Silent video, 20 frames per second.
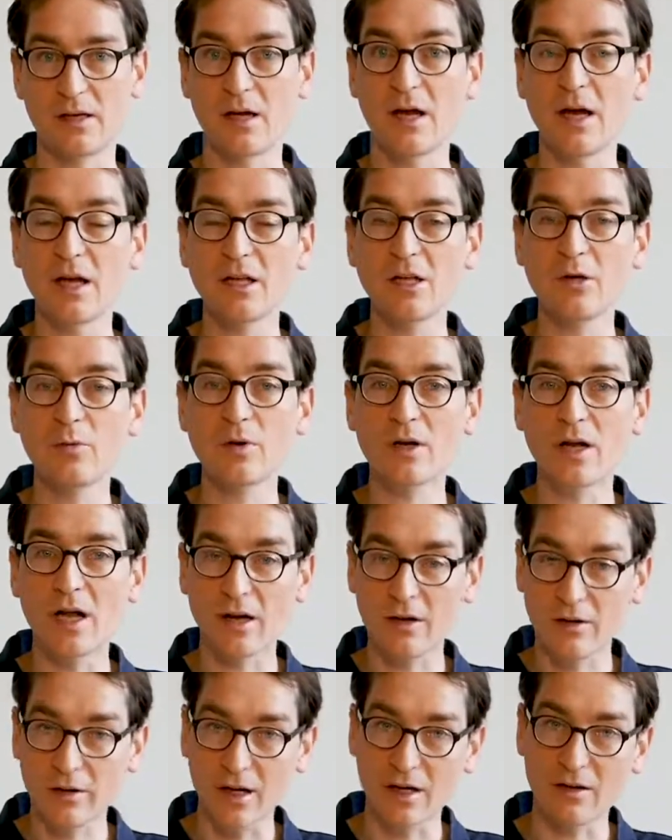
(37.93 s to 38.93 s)
and you would
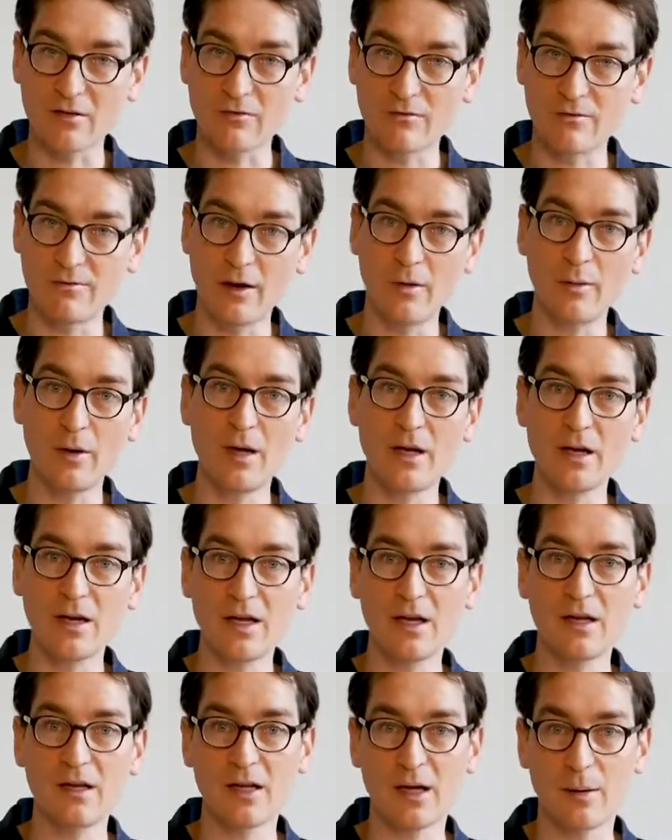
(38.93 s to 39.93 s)
like to get very
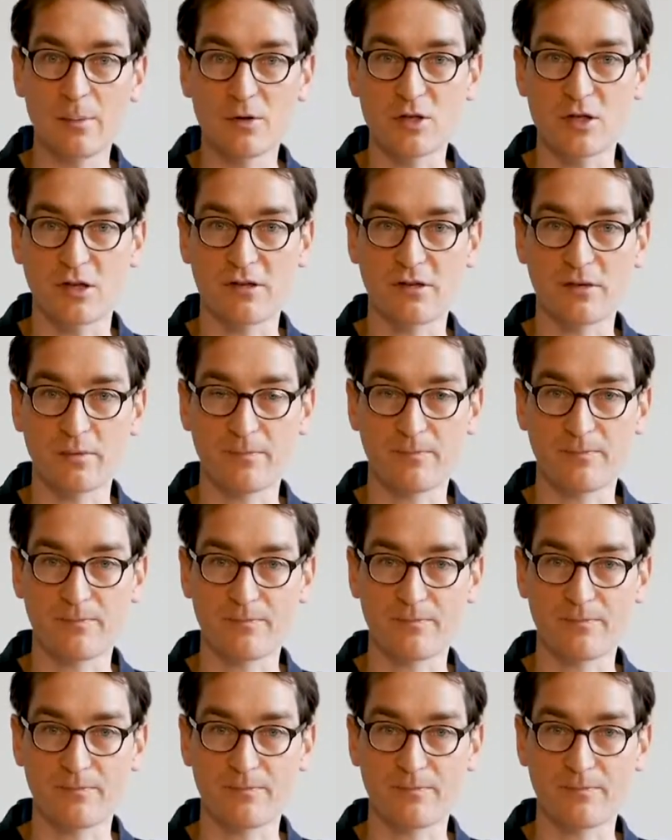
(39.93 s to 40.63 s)
clean captures.